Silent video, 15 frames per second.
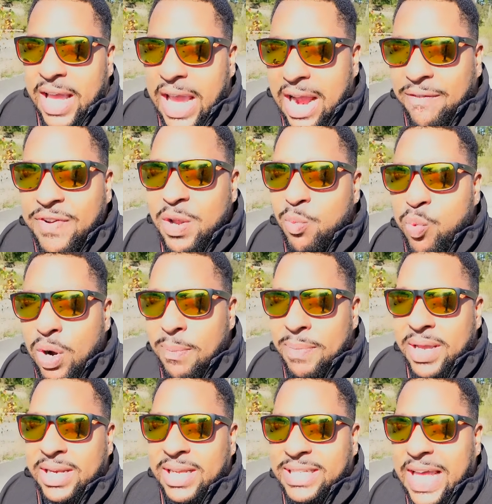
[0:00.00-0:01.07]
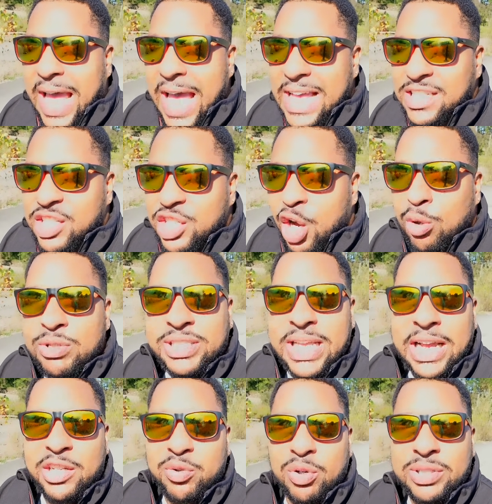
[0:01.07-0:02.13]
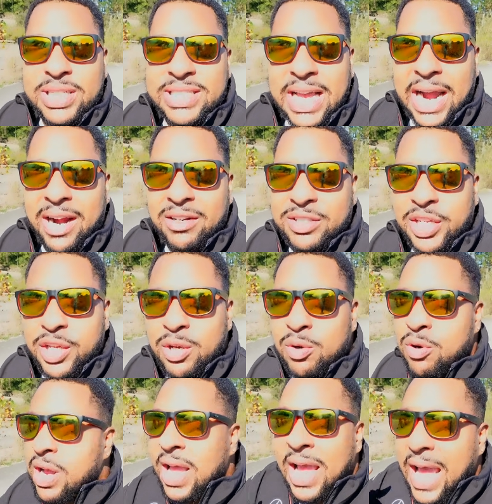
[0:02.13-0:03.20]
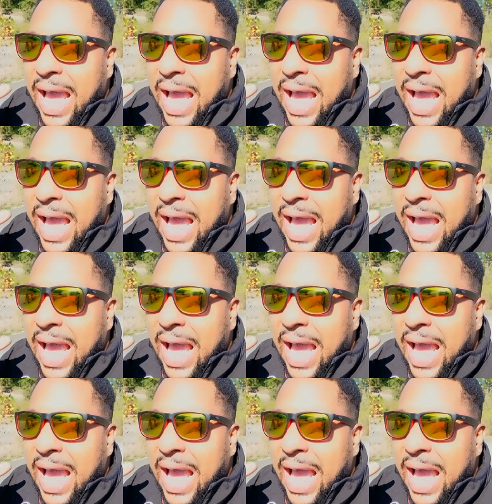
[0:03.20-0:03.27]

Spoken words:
every woman that has no sexual desire to you